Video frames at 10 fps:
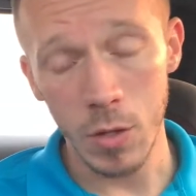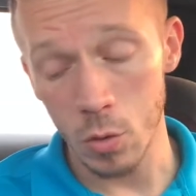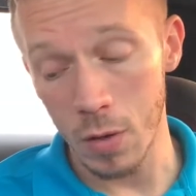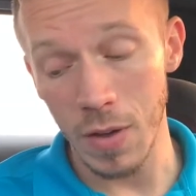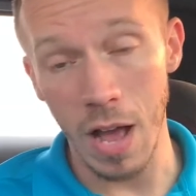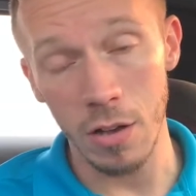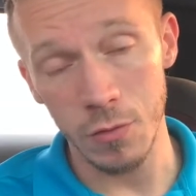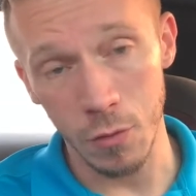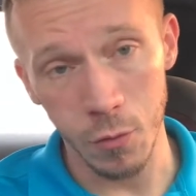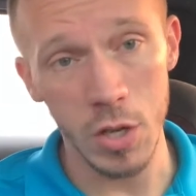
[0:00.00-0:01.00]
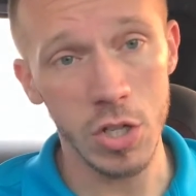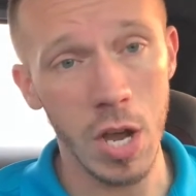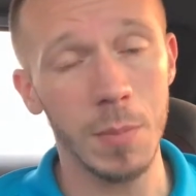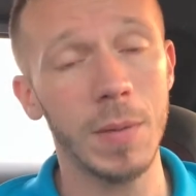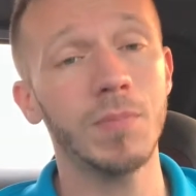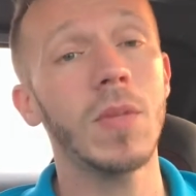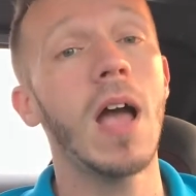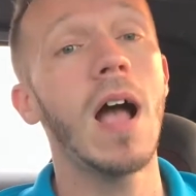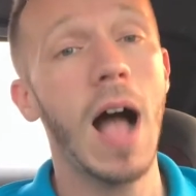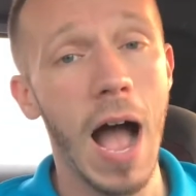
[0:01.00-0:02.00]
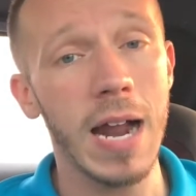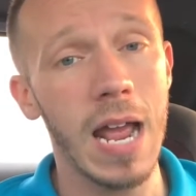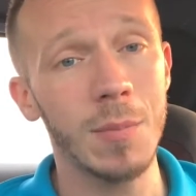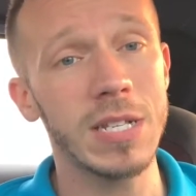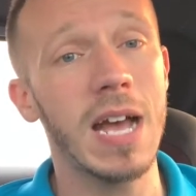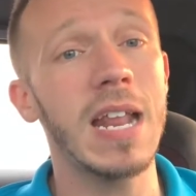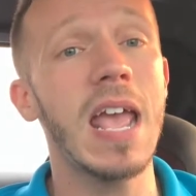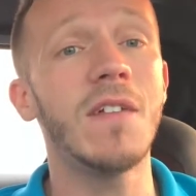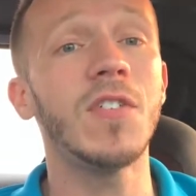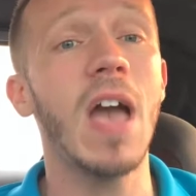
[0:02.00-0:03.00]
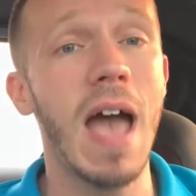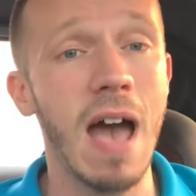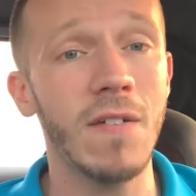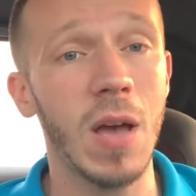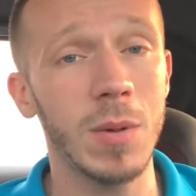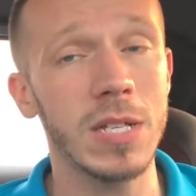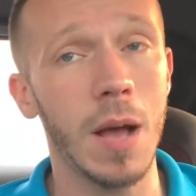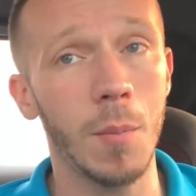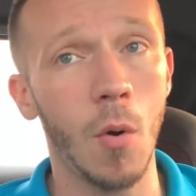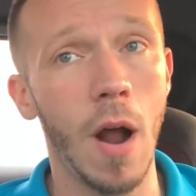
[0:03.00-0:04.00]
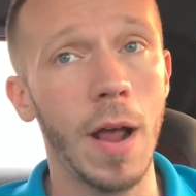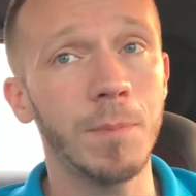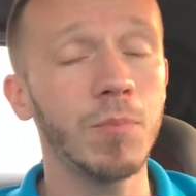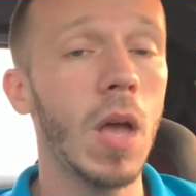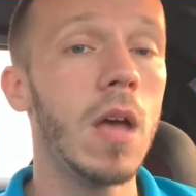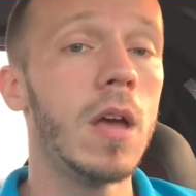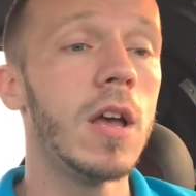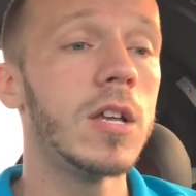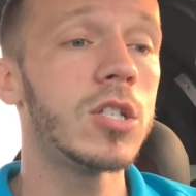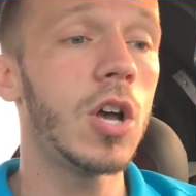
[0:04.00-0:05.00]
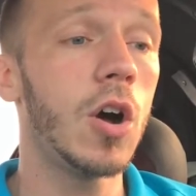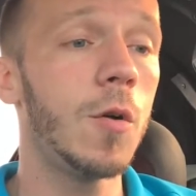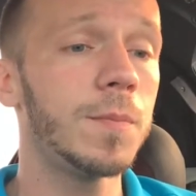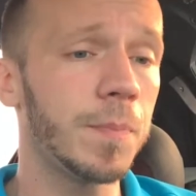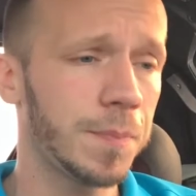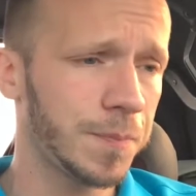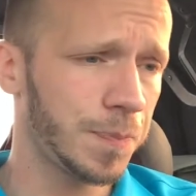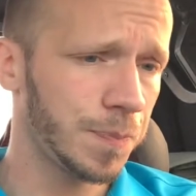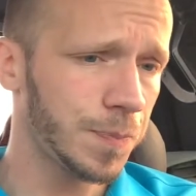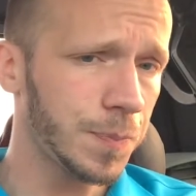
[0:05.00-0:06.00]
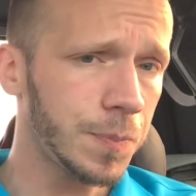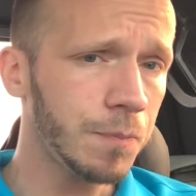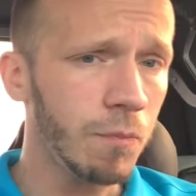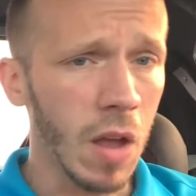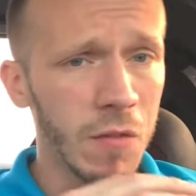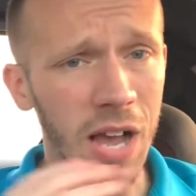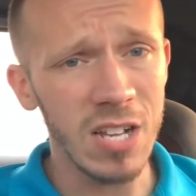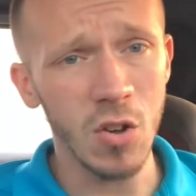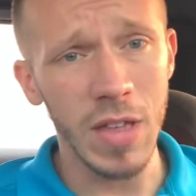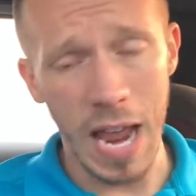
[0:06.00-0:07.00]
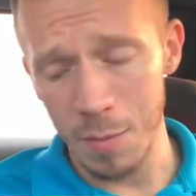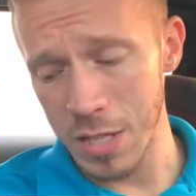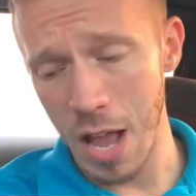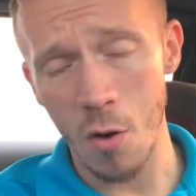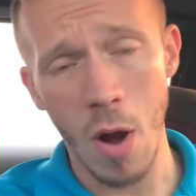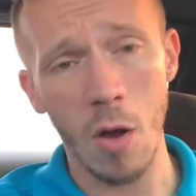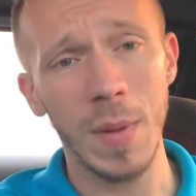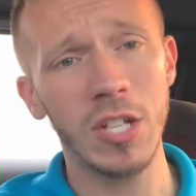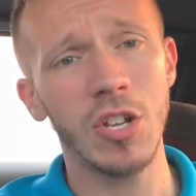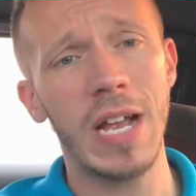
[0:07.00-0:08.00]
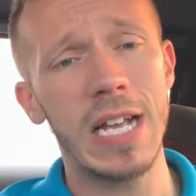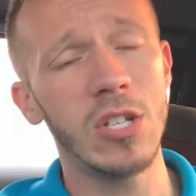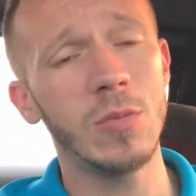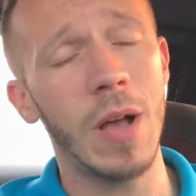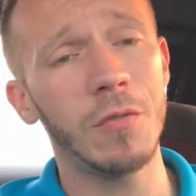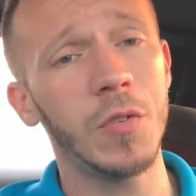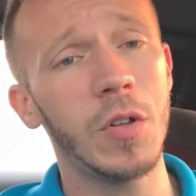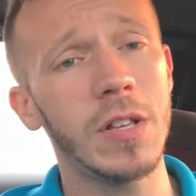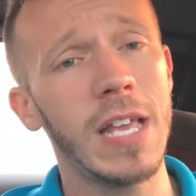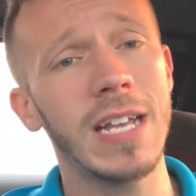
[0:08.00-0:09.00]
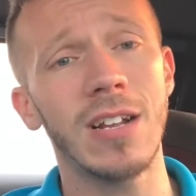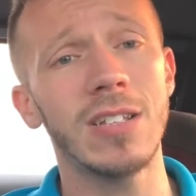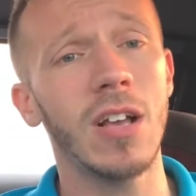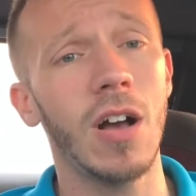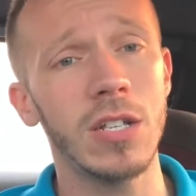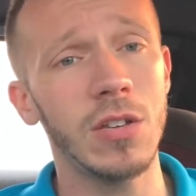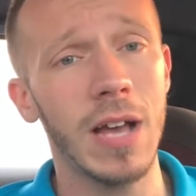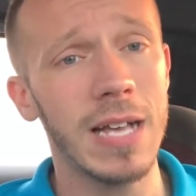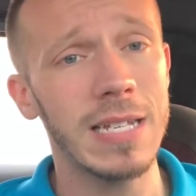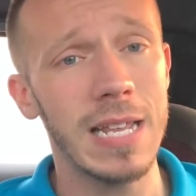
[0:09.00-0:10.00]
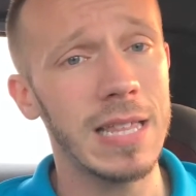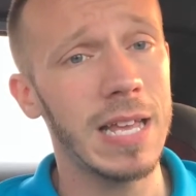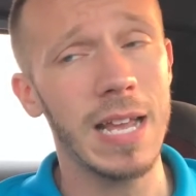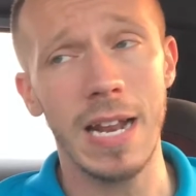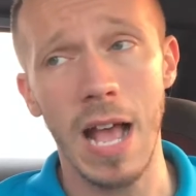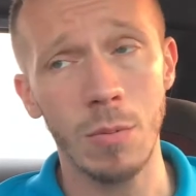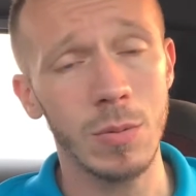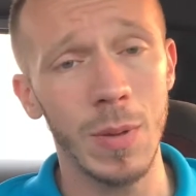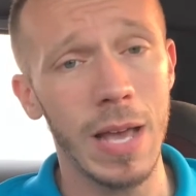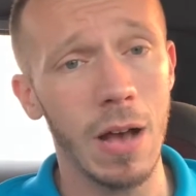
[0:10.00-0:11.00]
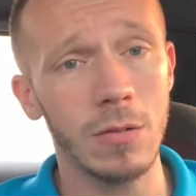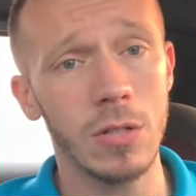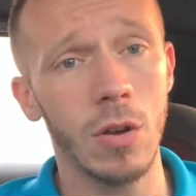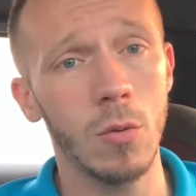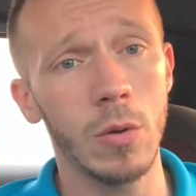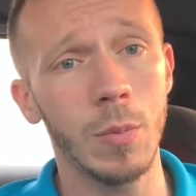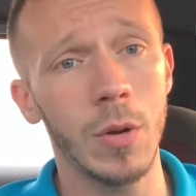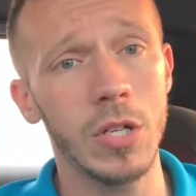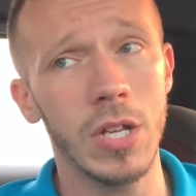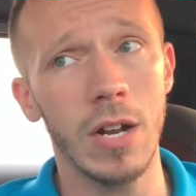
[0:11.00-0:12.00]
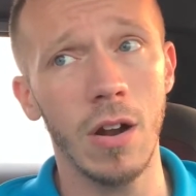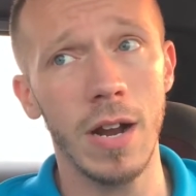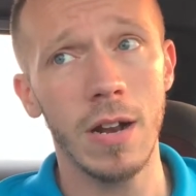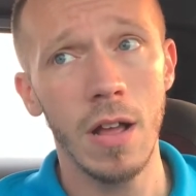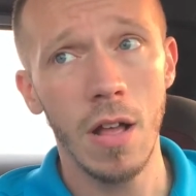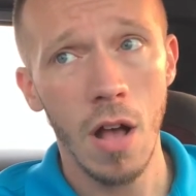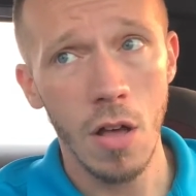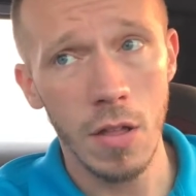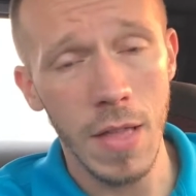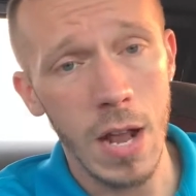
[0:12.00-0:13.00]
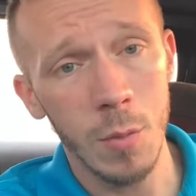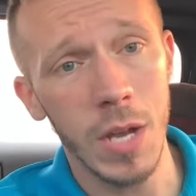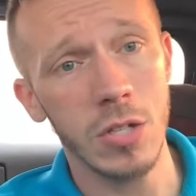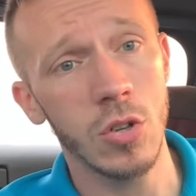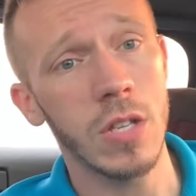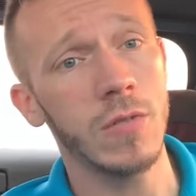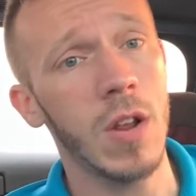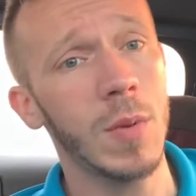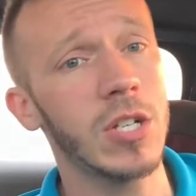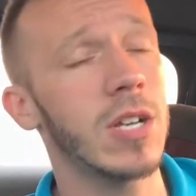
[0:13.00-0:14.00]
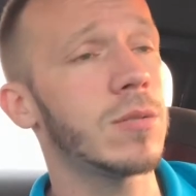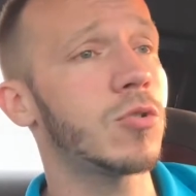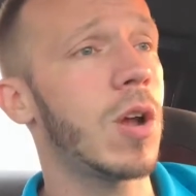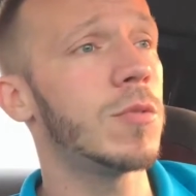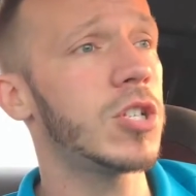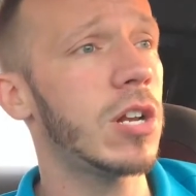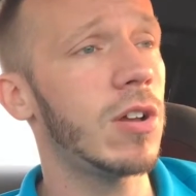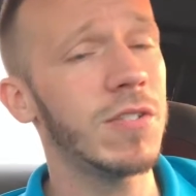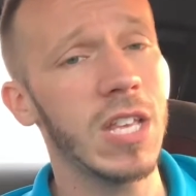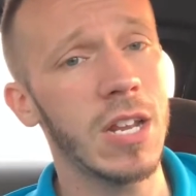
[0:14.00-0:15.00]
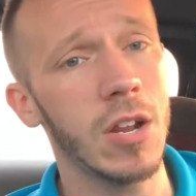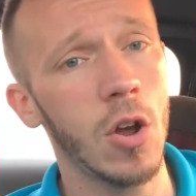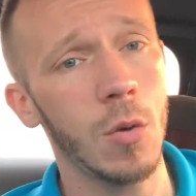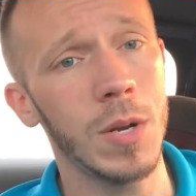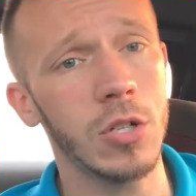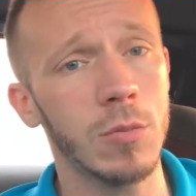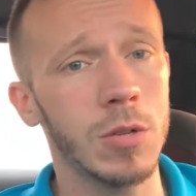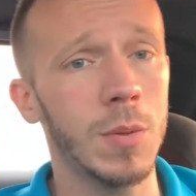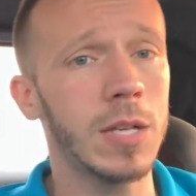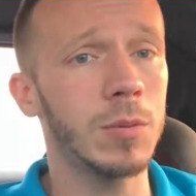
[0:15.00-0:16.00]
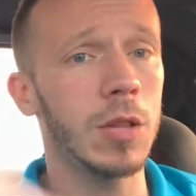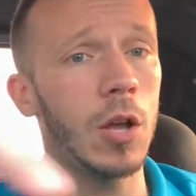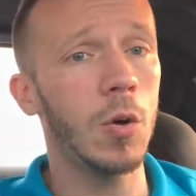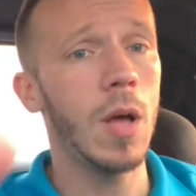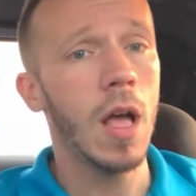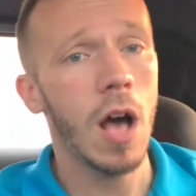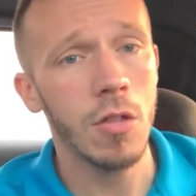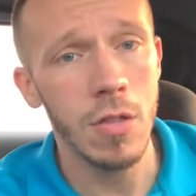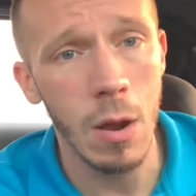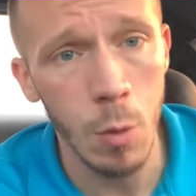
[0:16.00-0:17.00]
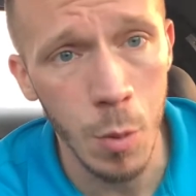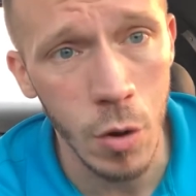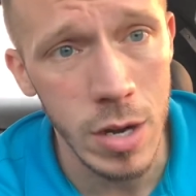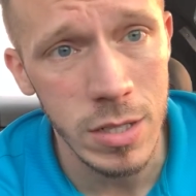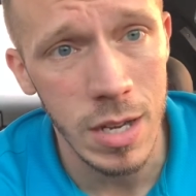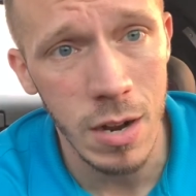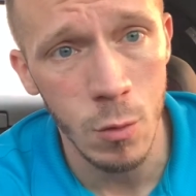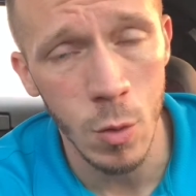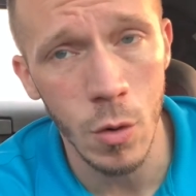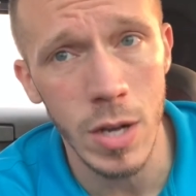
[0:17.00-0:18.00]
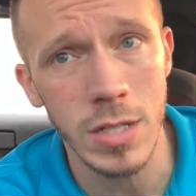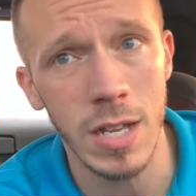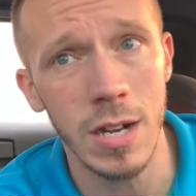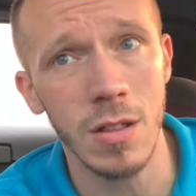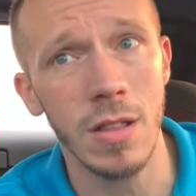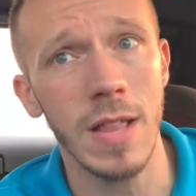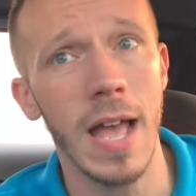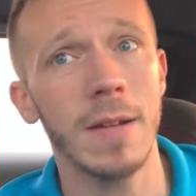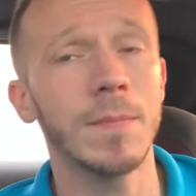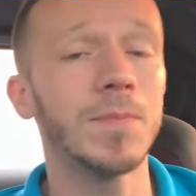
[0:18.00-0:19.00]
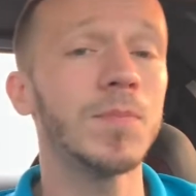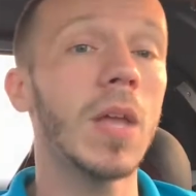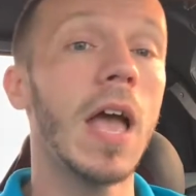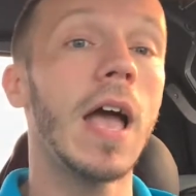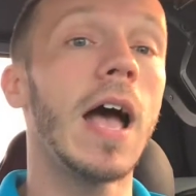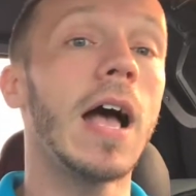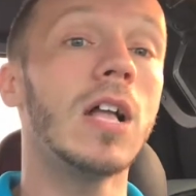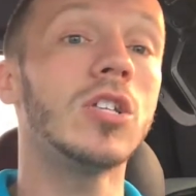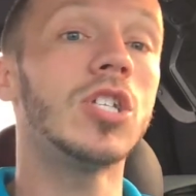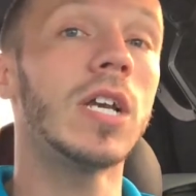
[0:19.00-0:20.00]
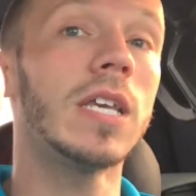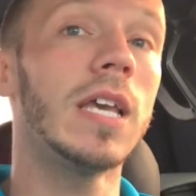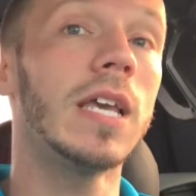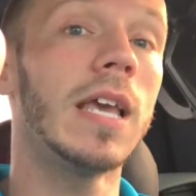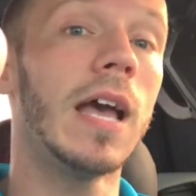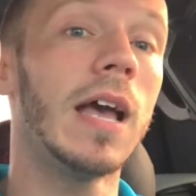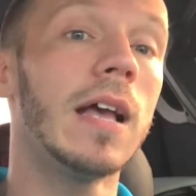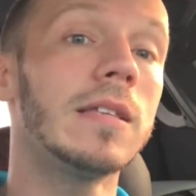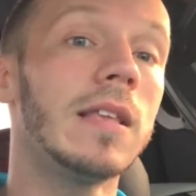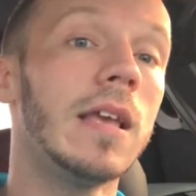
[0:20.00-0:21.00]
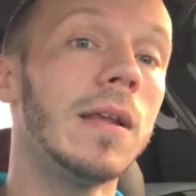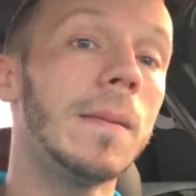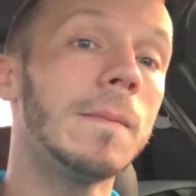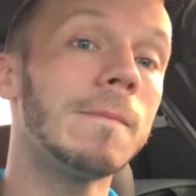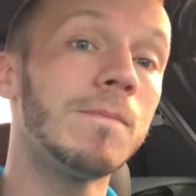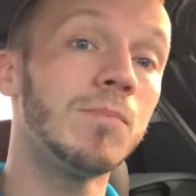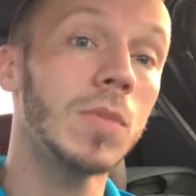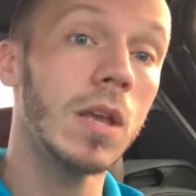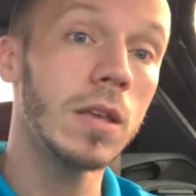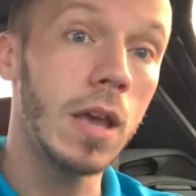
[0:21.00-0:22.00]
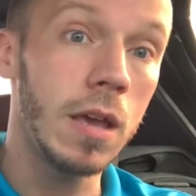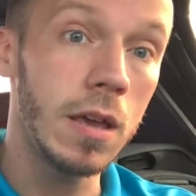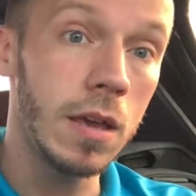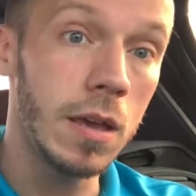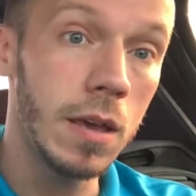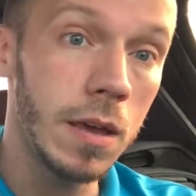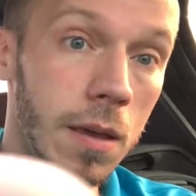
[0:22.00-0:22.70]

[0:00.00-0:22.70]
$25 for free shipping on Amazon if you have Amazon Prime. So if you guys go the Amazon route, make sure you guys use my affiliate link. It doesn't cost you guys anything and it helps me out, so I really appreciate it, all right? Other than that, I hope you guys enjoyed this video. Make sure you guys subscribe to the channel. Everything you need to know will be in the description box below. Other than that, we're progressing and never regressing. And other than that, I'll check you guys later. Yeah.